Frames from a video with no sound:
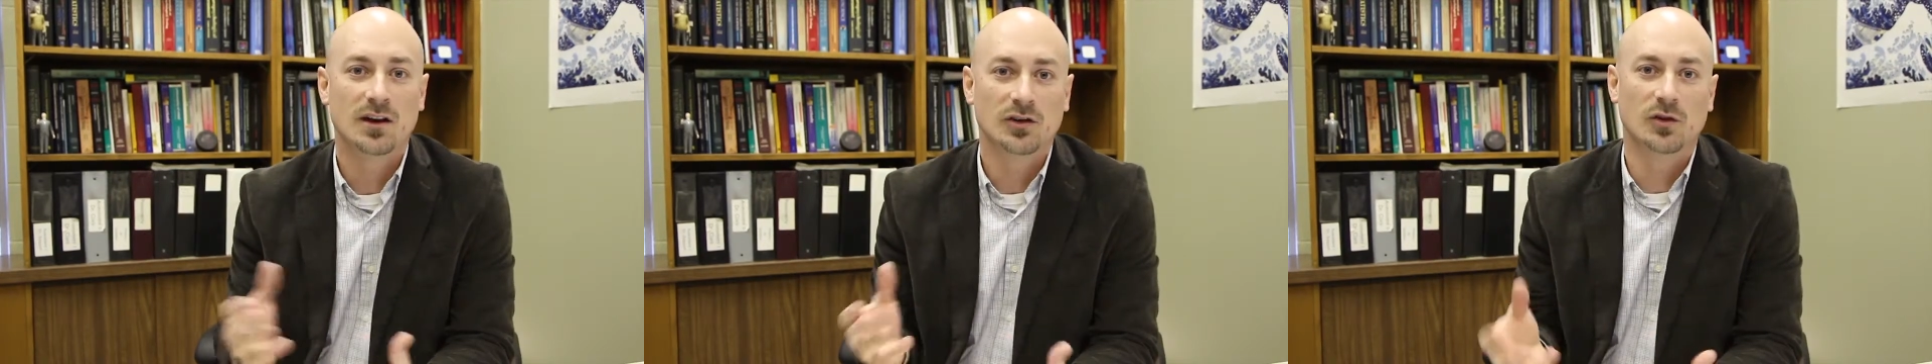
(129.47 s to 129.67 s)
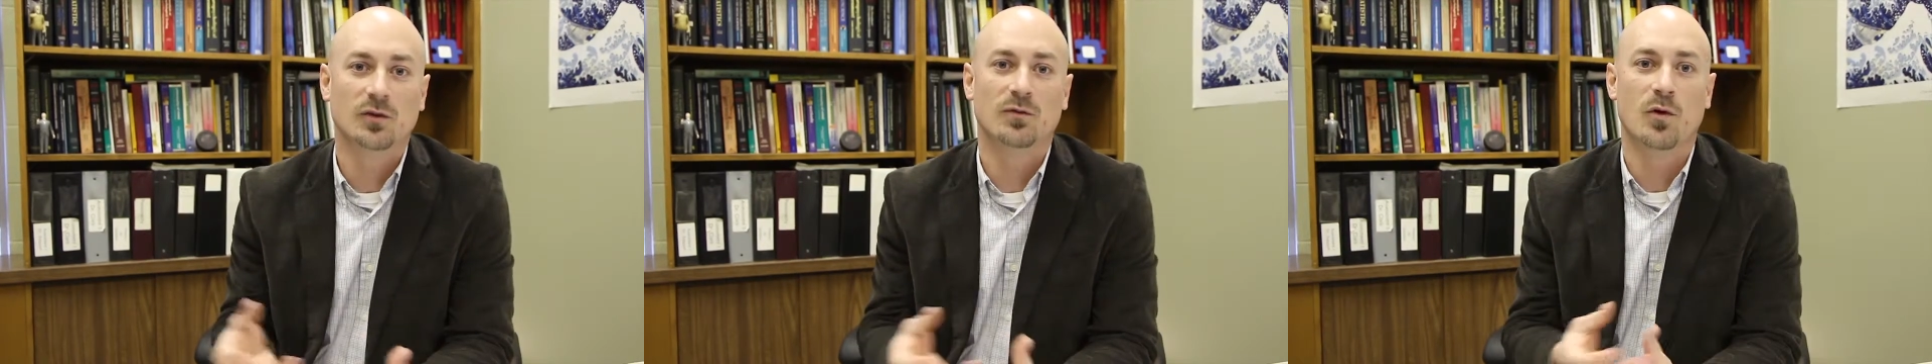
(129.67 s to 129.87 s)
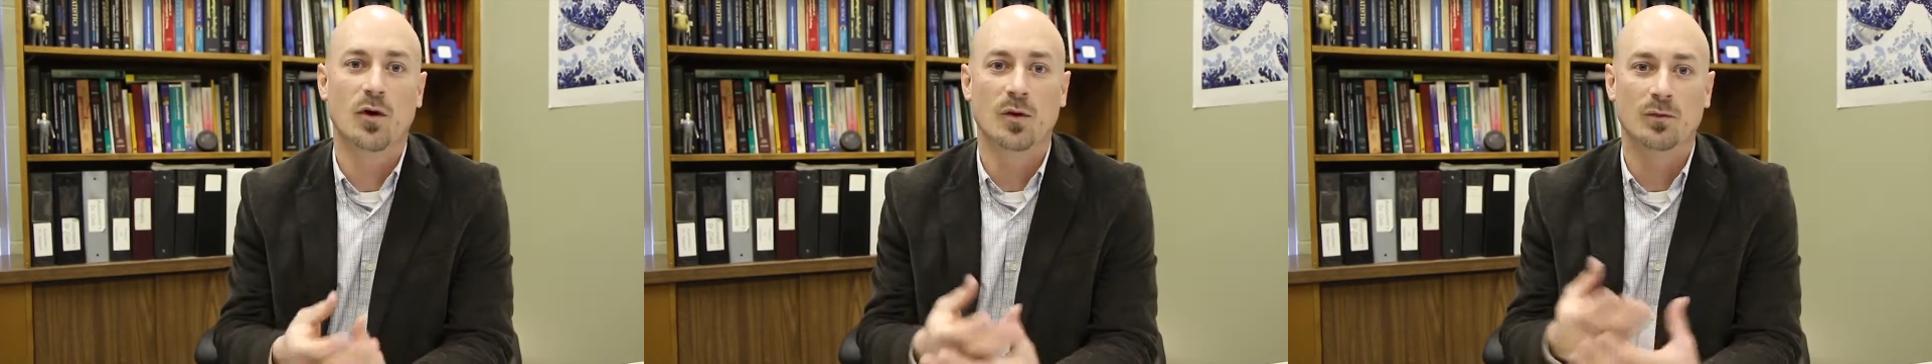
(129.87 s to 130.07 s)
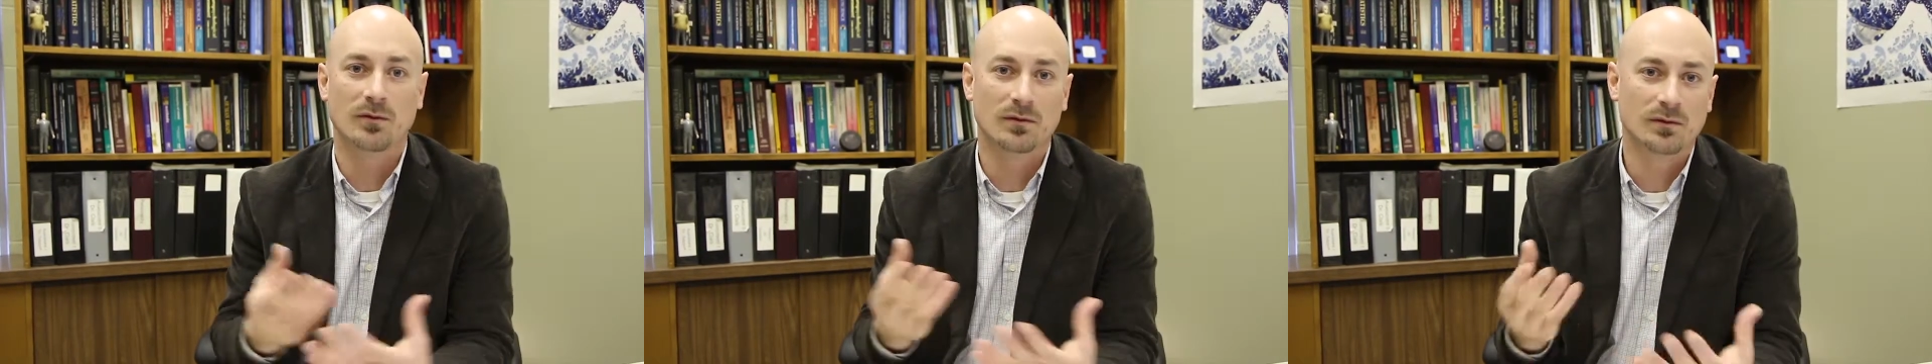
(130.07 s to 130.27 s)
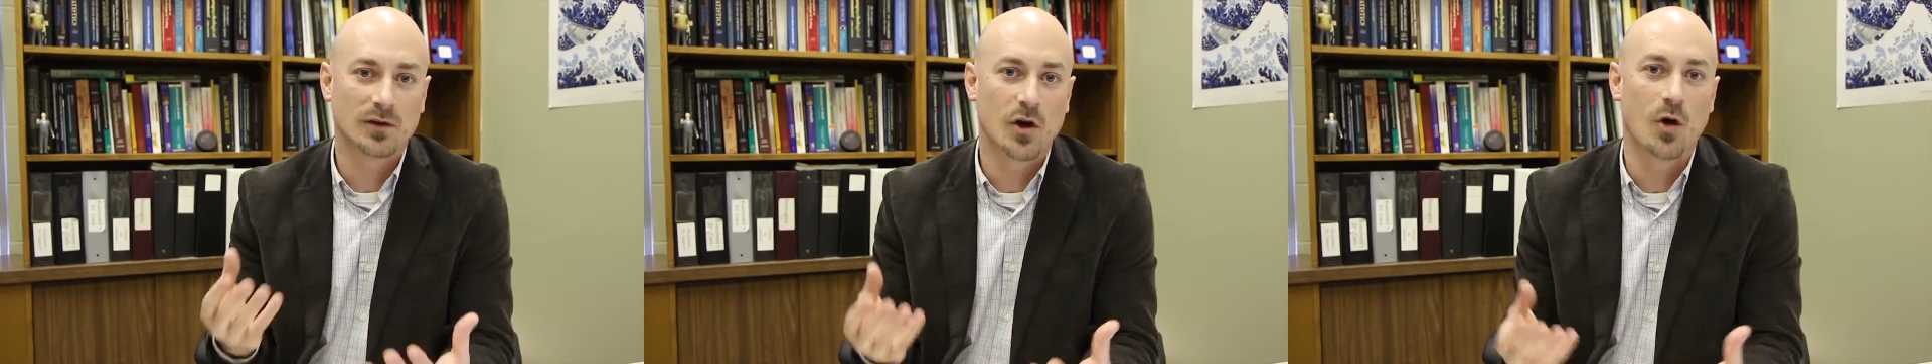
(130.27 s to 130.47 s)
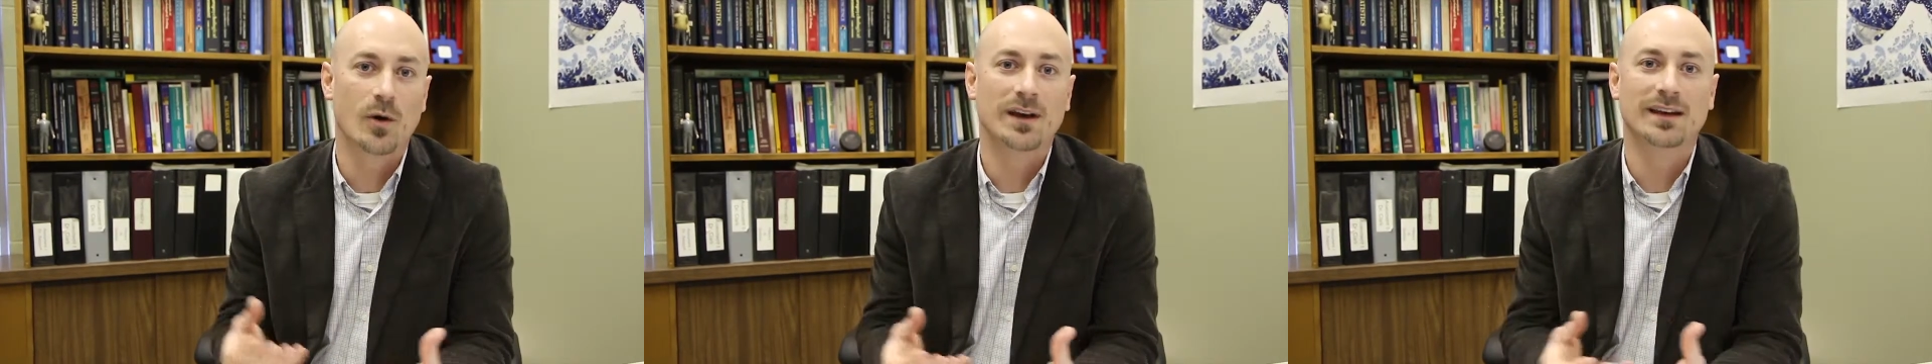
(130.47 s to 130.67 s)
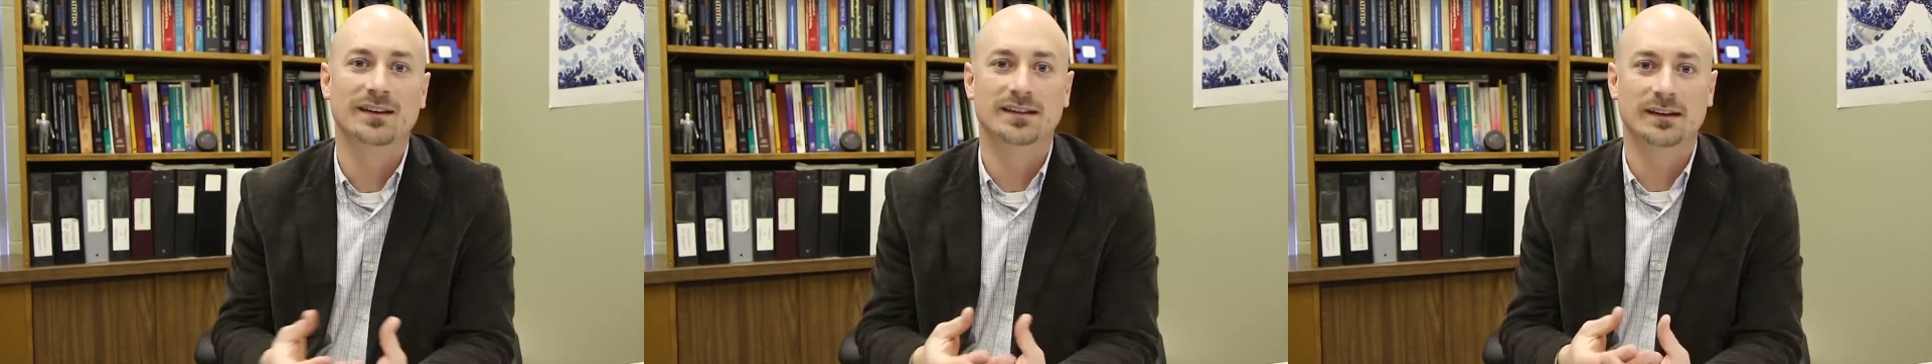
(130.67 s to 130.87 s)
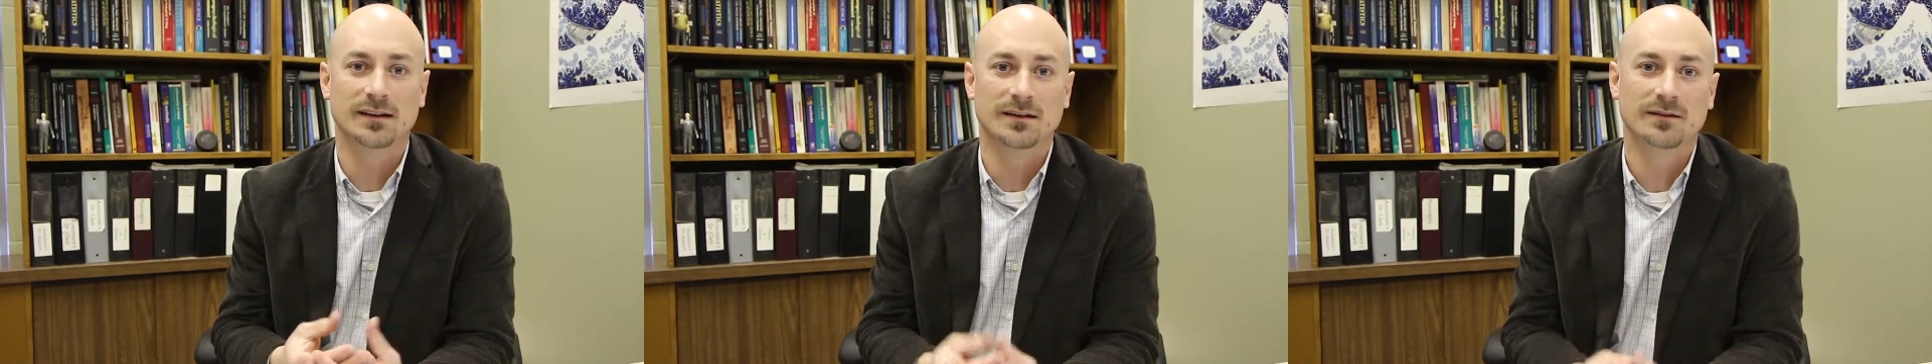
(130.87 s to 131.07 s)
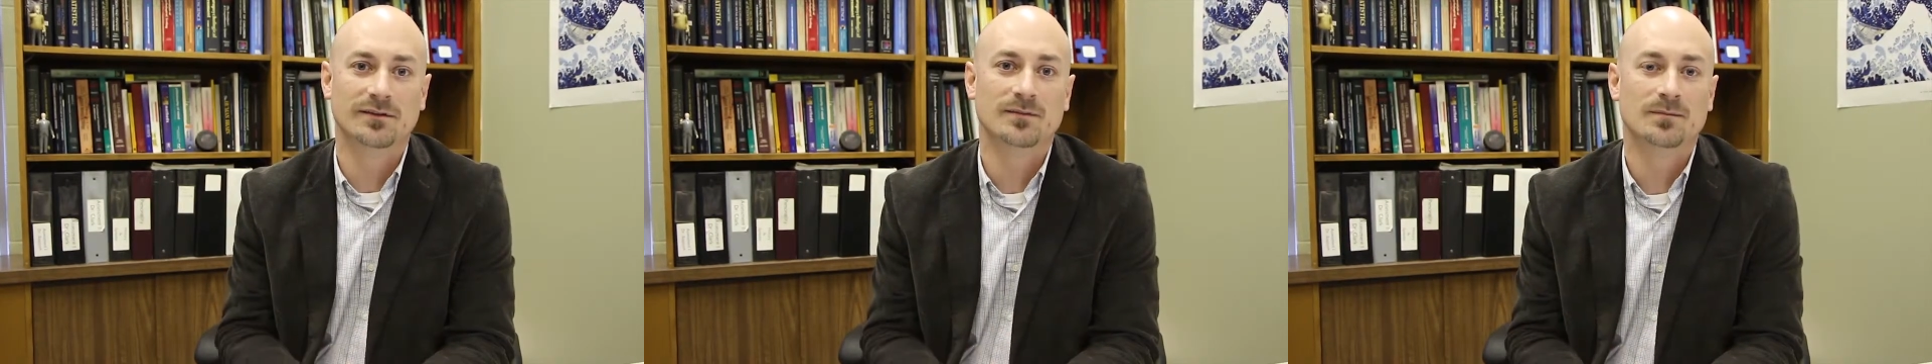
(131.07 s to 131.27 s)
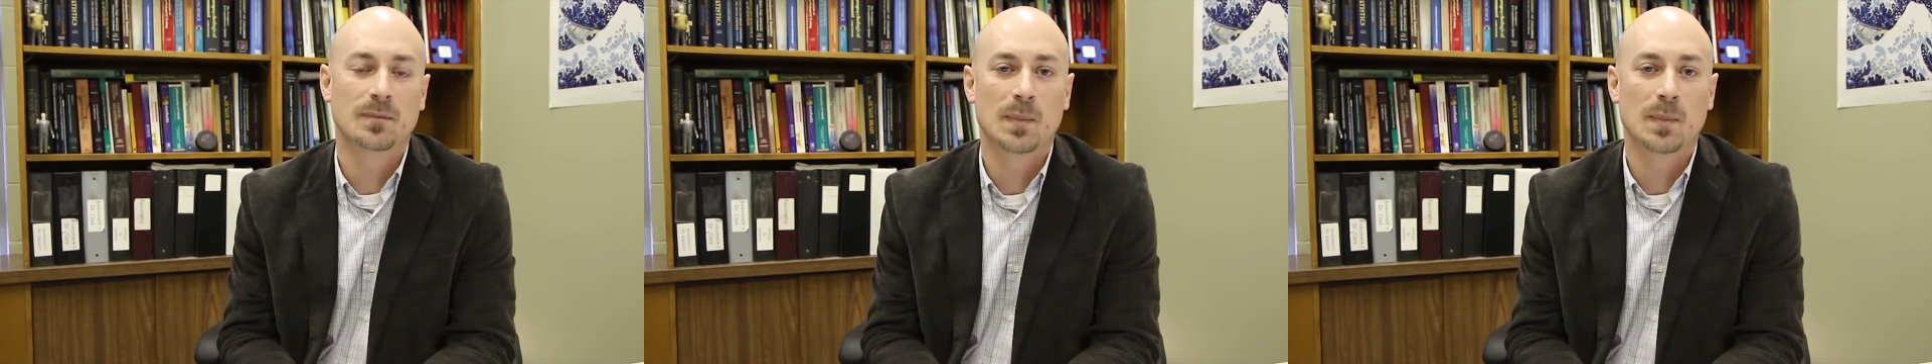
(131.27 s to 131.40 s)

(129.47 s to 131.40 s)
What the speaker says: to form cohesive,